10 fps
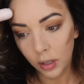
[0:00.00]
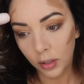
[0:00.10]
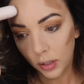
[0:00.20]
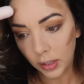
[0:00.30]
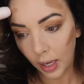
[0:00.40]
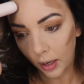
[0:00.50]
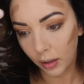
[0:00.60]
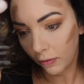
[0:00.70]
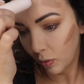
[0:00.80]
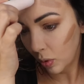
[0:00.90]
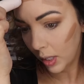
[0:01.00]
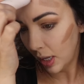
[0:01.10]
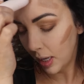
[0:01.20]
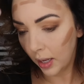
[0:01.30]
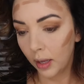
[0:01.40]
the side of the
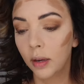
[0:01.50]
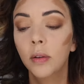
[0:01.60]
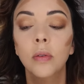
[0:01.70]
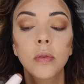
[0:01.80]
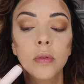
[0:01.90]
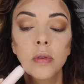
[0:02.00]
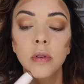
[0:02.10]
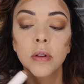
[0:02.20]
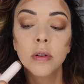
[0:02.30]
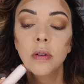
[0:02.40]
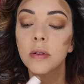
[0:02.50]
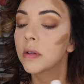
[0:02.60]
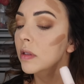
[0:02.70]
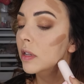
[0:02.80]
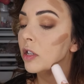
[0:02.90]
forehead,
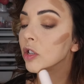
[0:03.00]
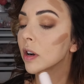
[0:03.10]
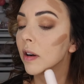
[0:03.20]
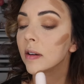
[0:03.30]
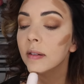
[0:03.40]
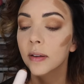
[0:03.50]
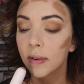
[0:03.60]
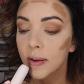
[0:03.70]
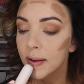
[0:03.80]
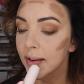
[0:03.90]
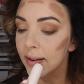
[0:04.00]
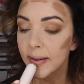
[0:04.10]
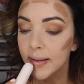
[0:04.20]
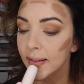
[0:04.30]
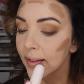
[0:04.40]
the jaw,
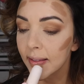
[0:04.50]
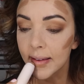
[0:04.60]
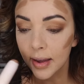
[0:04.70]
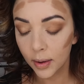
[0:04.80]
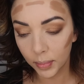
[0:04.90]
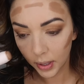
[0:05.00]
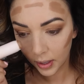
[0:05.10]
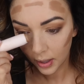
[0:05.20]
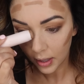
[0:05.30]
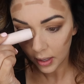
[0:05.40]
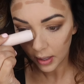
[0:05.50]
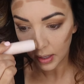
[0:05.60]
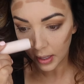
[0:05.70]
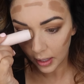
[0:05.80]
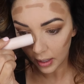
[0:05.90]
under the lip,
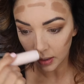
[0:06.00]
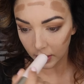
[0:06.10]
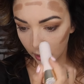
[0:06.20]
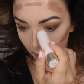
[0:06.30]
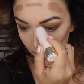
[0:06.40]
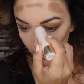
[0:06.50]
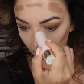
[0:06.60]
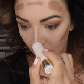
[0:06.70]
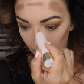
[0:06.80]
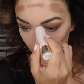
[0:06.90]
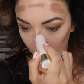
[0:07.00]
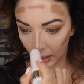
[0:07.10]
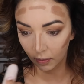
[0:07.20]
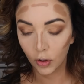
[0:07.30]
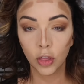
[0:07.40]
and the side
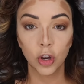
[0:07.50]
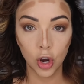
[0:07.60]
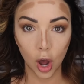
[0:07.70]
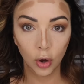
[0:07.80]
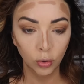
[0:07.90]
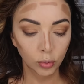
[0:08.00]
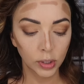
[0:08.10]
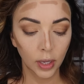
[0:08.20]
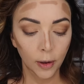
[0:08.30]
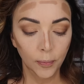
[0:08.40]
of the nose.